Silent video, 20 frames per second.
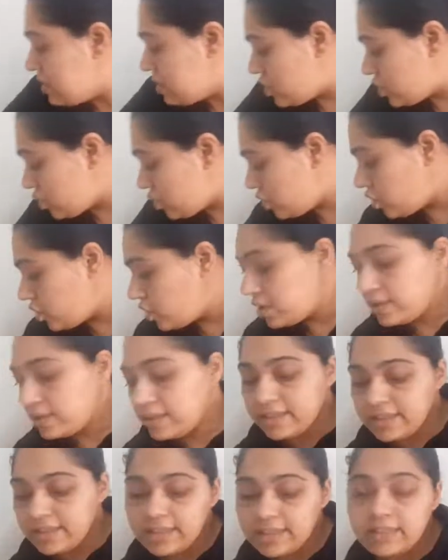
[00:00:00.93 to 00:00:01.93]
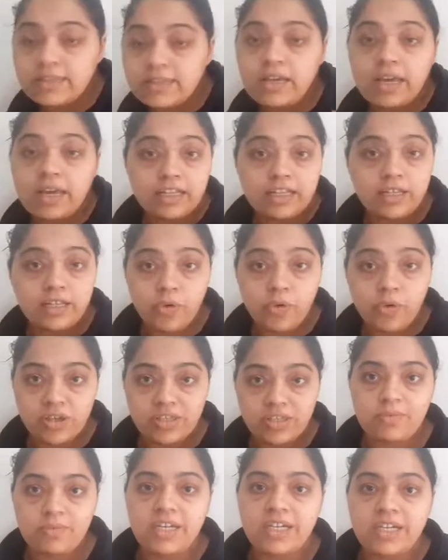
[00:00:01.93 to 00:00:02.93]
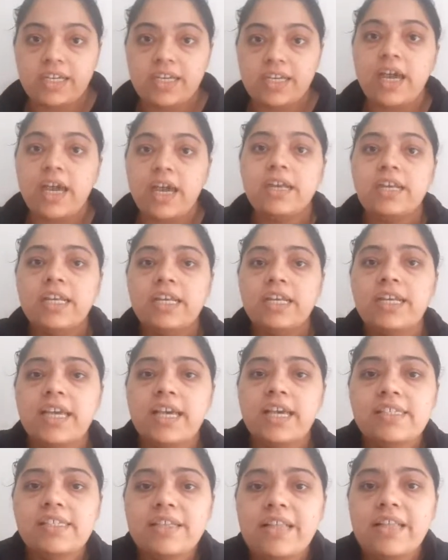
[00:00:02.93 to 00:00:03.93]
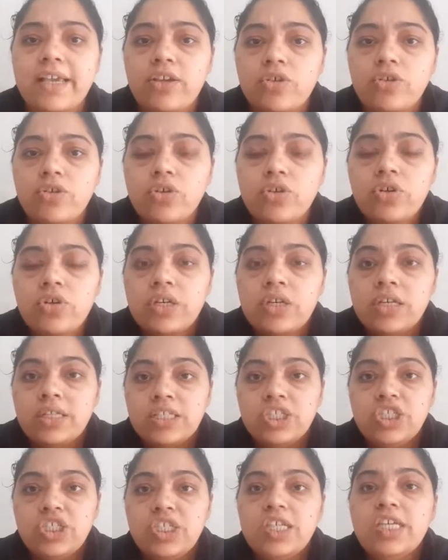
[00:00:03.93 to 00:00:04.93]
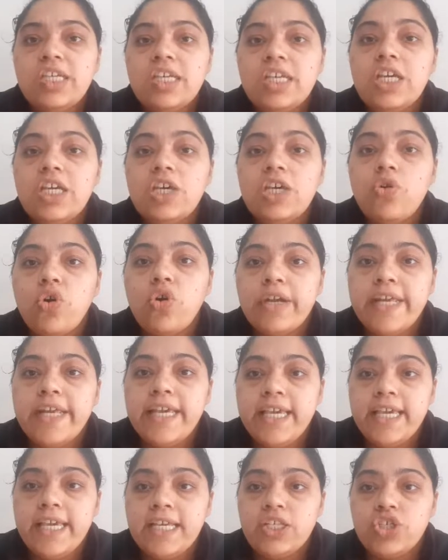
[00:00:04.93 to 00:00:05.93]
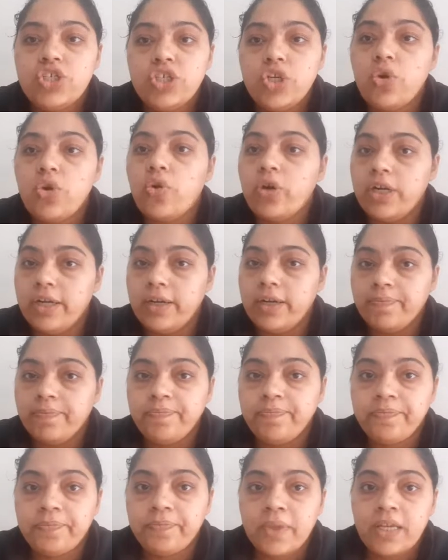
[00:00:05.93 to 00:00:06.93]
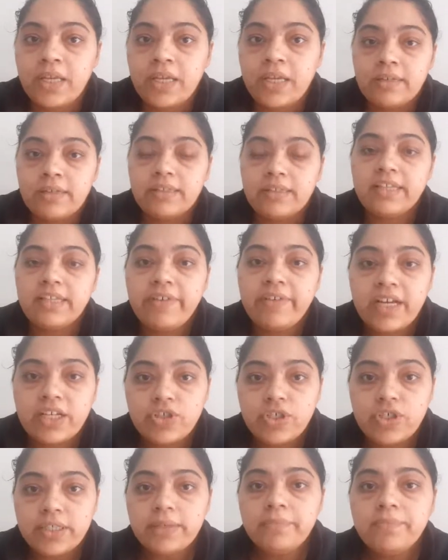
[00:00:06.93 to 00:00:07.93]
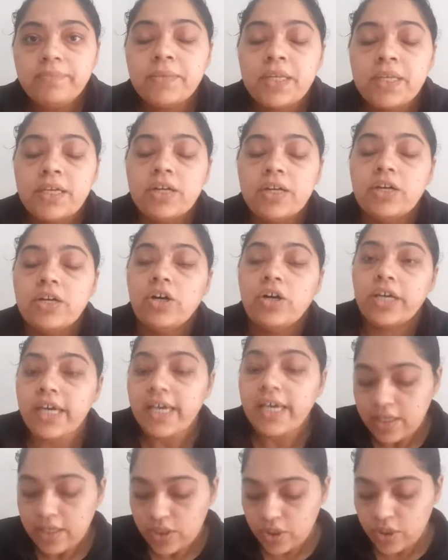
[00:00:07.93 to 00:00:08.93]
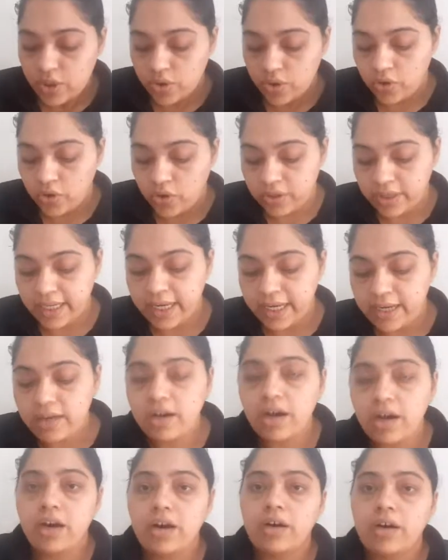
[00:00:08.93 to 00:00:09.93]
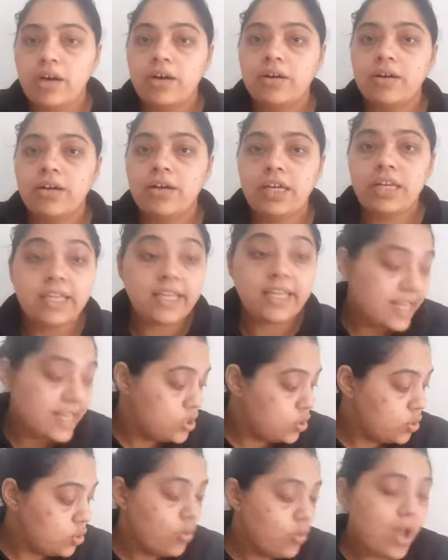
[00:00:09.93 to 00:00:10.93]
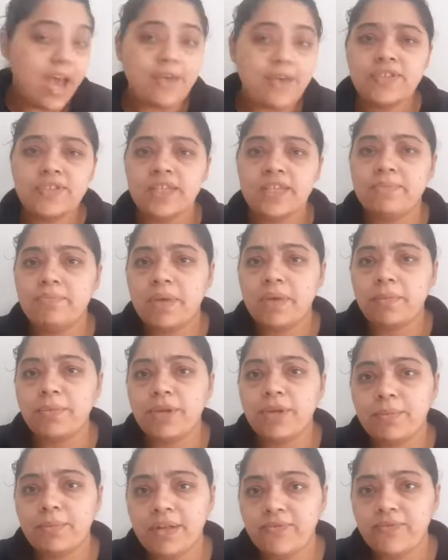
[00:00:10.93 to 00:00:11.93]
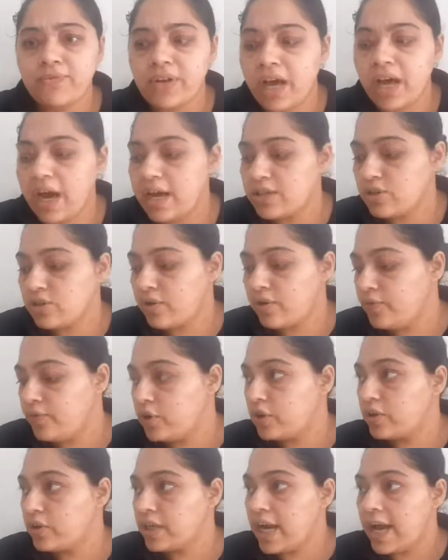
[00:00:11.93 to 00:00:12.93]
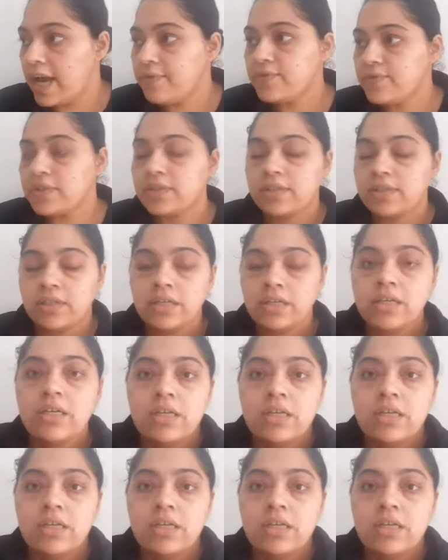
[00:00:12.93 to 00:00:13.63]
So this is another possibility. And in case like, GEODE, geode, Devanshi. Okay. So then in case you have some memorable flowers or photographs,